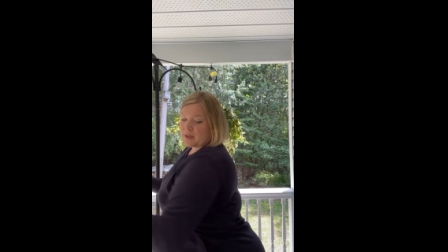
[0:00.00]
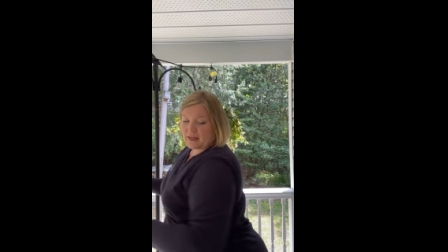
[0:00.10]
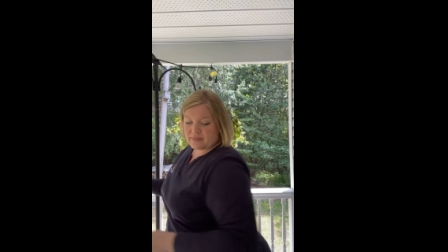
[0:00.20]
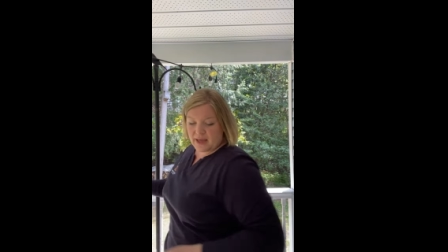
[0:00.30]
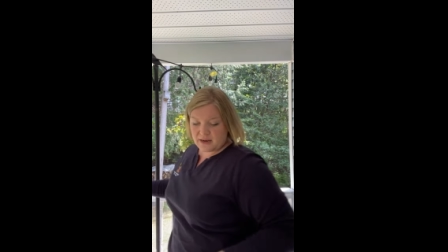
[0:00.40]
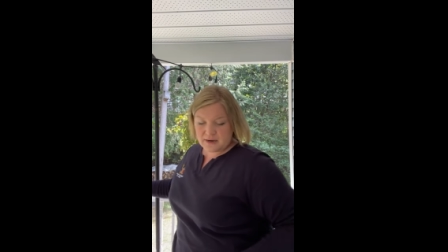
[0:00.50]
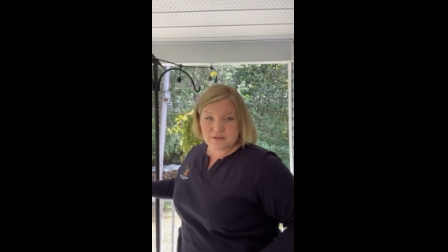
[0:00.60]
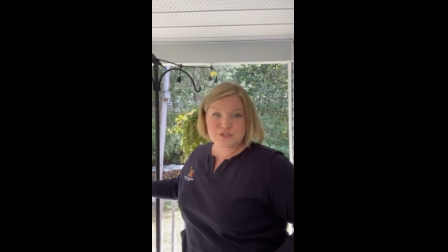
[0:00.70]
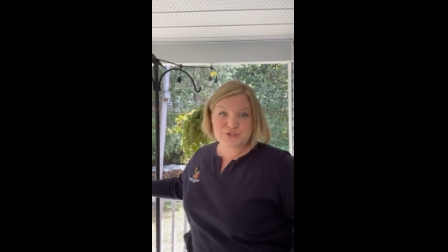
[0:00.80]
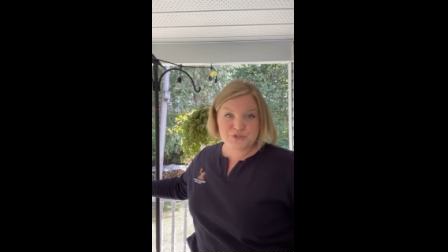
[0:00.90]
And then
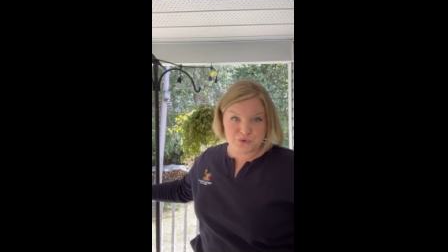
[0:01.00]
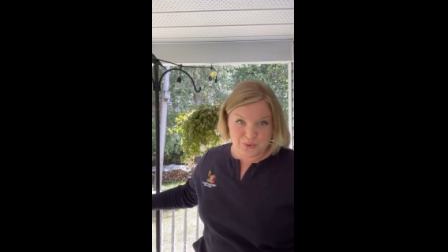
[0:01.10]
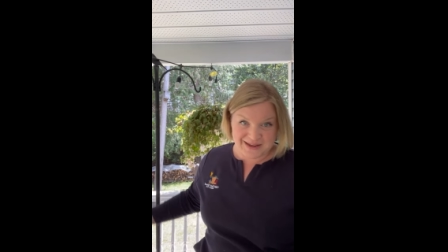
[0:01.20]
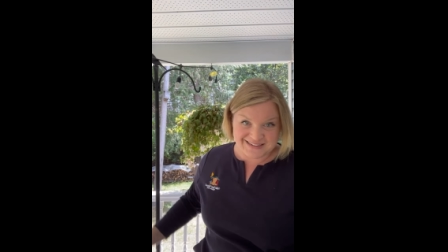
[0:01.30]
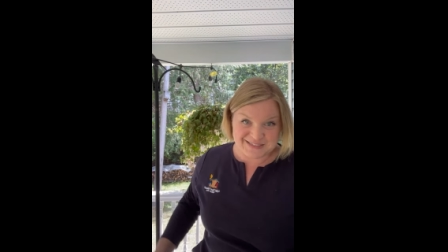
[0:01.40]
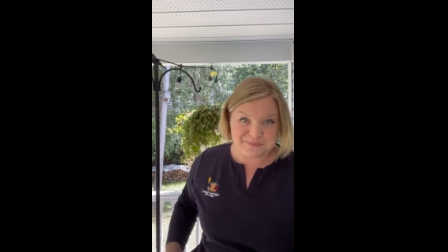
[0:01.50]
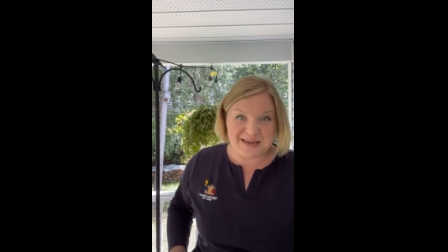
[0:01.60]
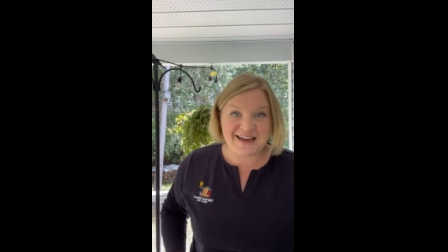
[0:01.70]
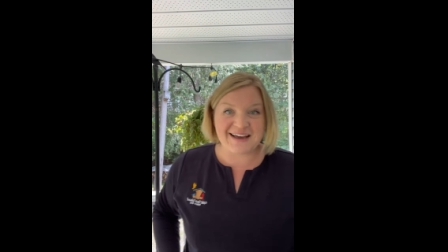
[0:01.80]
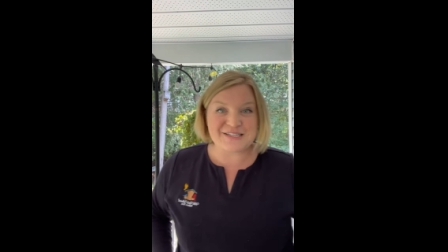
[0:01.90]
Suet,
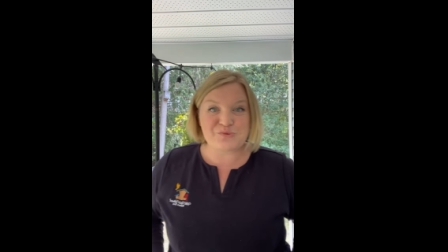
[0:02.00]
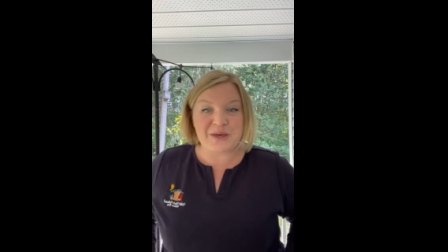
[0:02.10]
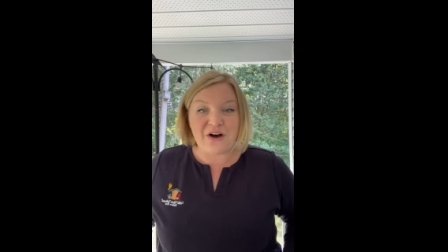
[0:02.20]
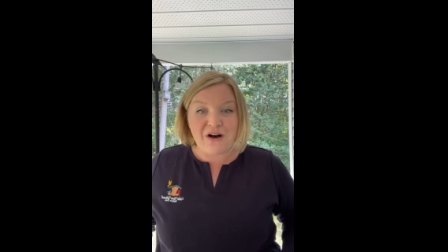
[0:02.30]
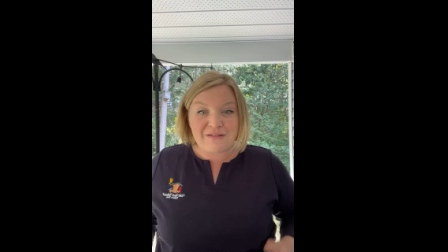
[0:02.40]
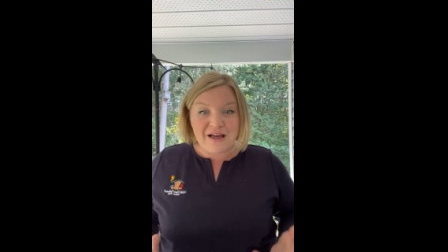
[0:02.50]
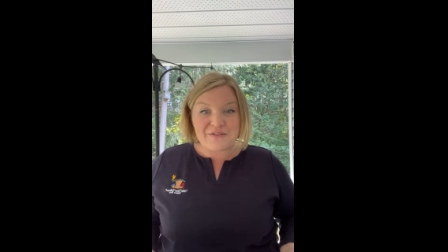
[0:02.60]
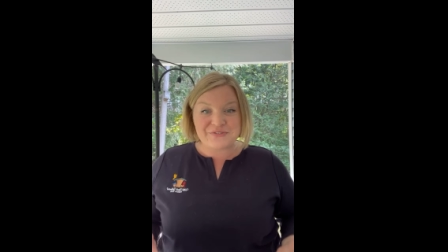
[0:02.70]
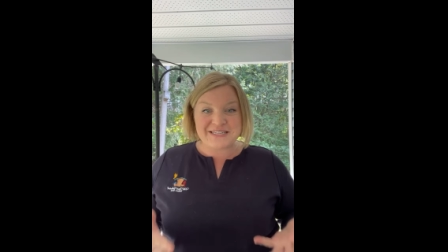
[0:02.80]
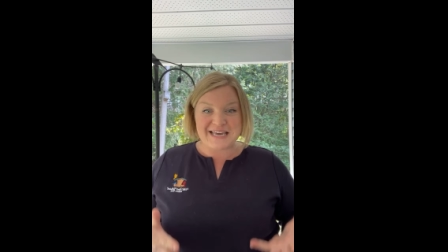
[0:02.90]
because we all
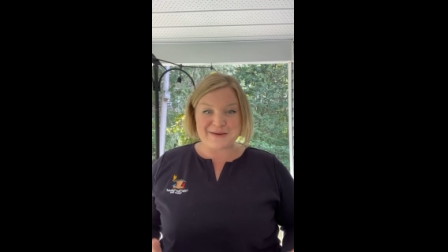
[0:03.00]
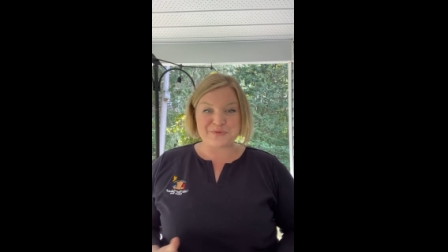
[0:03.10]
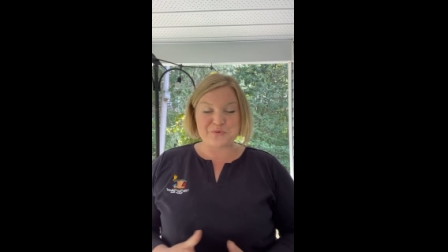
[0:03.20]
love to keep the